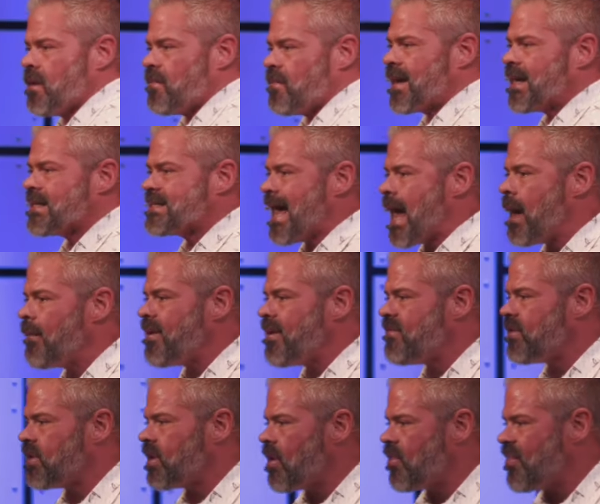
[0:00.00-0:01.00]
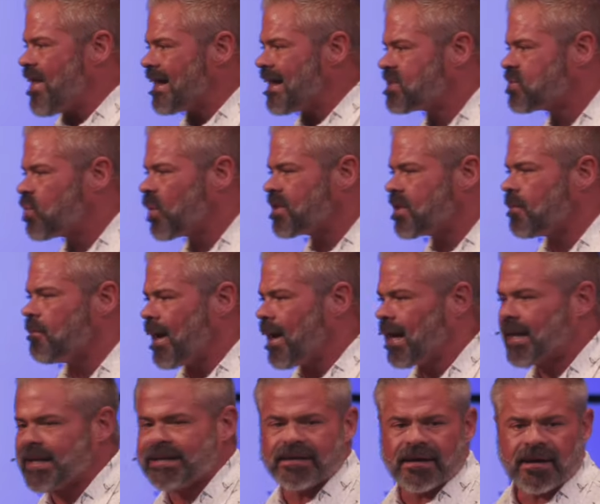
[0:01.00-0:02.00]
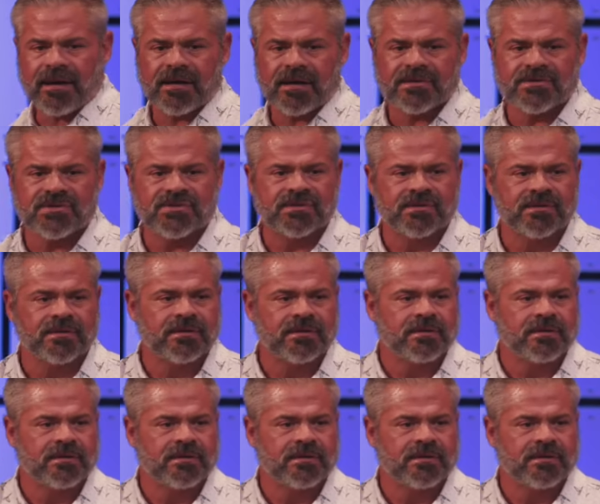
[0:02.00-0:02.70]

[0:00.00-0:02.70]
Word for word: Because how many of you know that's what the body does?